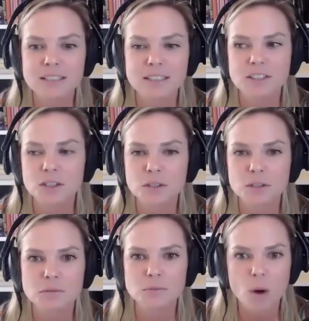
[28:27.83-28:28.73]
addicted
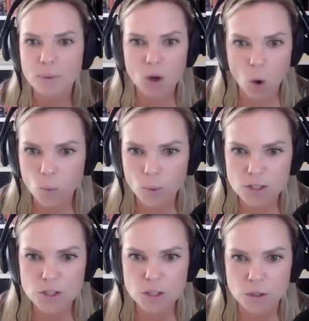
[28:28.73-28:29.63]
to what we
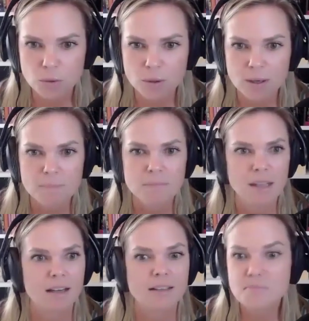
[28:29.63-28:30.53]
always do
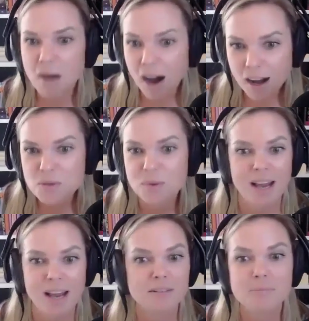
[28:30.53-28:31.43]
and as moms we
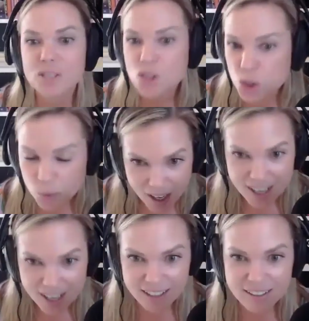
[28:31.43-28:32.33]
haven't been
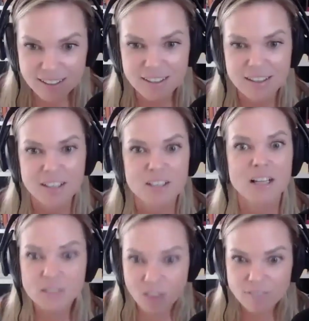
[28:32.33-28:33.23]
trained
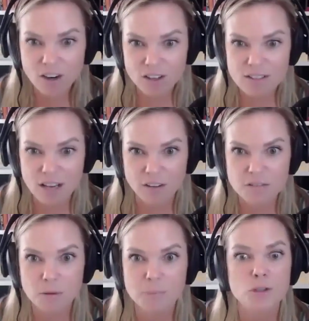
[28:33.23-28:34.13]
to mm-hmm. love
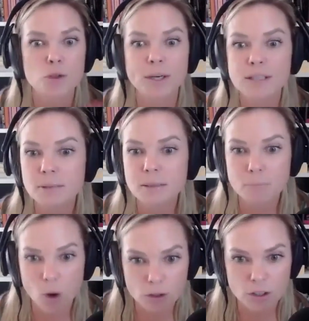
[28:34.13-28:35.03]
ourselves we've been trained to be
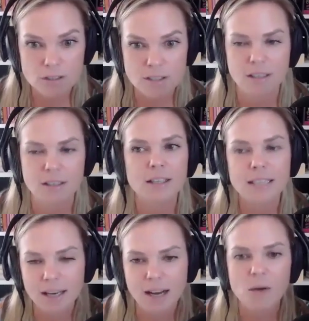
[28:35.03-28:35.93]
martyrs and
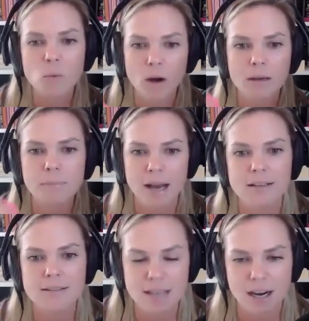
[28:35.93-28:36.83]
again i want to
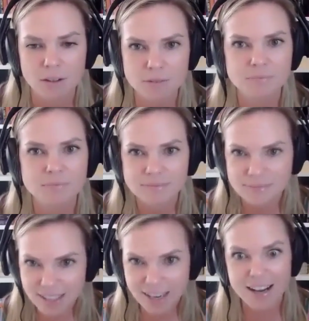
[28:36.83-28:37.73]
pass yeah. down
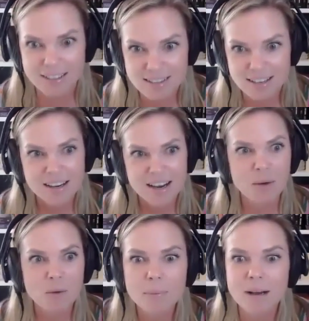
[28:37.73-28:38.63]
yes
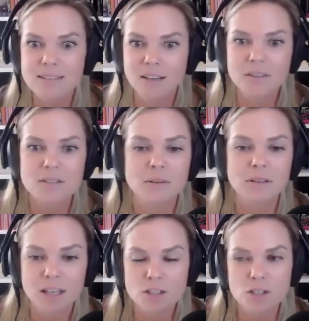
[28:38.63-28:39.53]
i want to pass down this
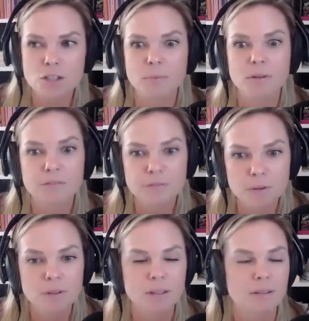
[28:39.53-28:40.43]
relationship with
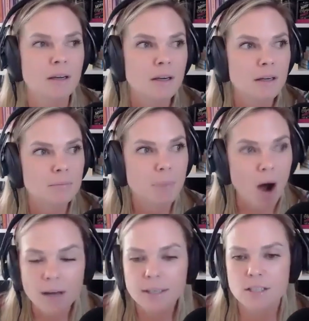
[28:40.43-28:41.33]
food and
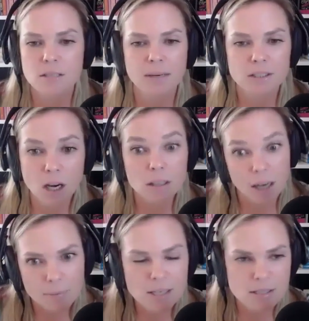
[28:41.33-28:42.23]
body to my daughter
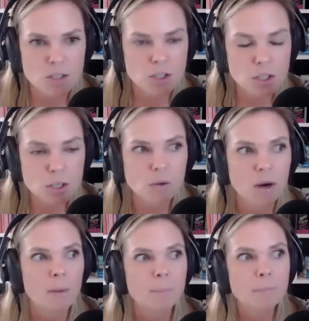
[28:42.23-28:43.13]
and my son too
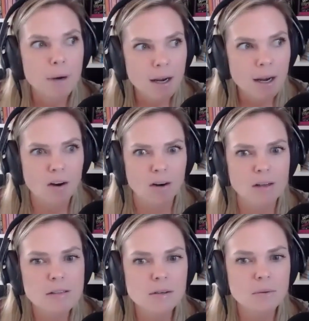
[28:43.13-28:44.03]
but i
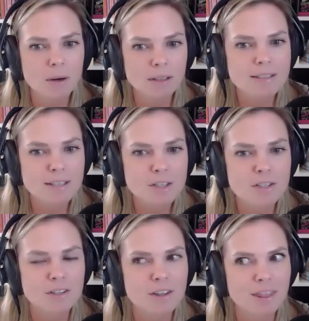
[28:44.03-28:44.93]
also want to
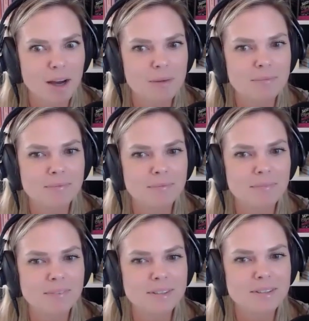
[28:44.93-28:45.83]
teach them
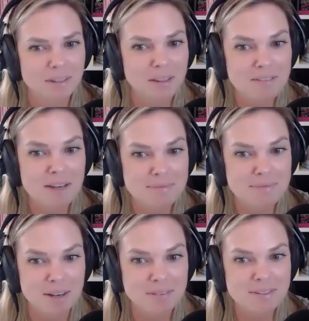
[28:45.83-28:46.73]
to love
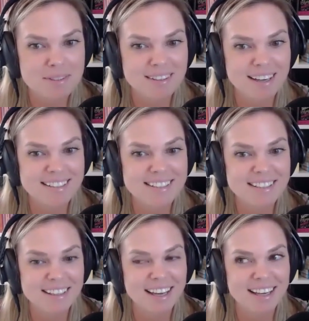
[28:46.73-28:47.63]
themselves and
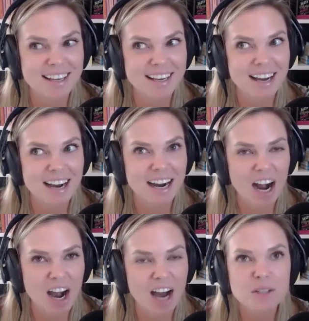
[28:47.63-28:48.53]
to like
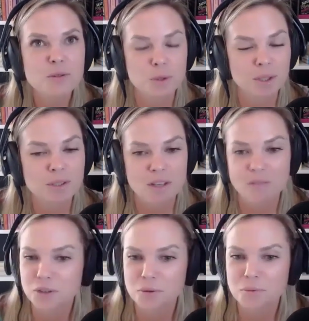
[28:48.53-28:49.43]
h- how do you treat yourself
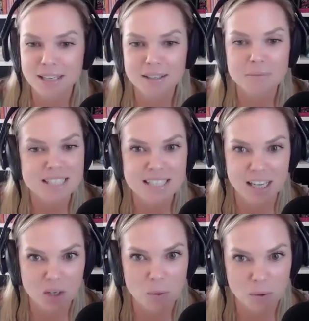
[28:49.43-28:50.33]
when you make a
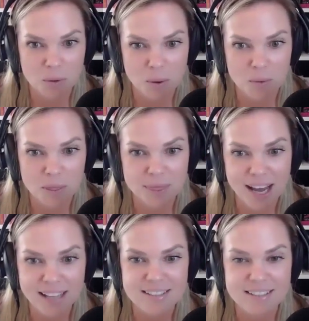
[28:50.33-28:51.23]
mistake quote unquote
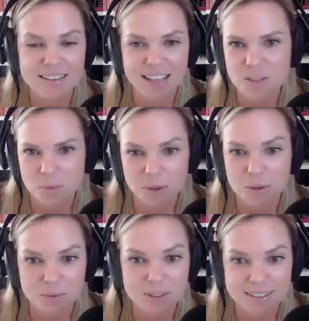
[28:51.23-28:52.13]
that's that's where you
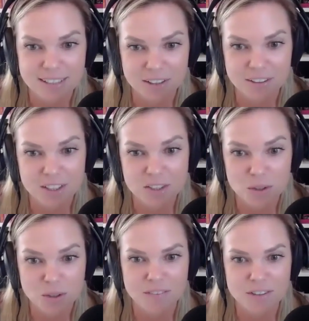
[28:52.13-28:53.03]
can really tell like do
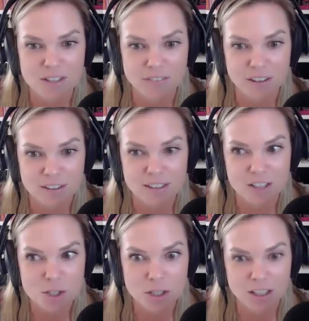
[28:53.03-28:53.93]
you love yourself
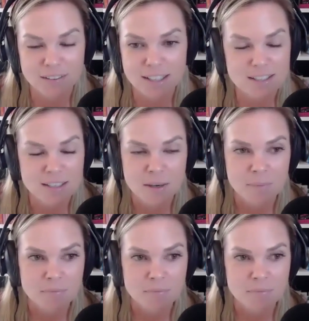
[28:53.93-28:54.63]
unconditionally and that's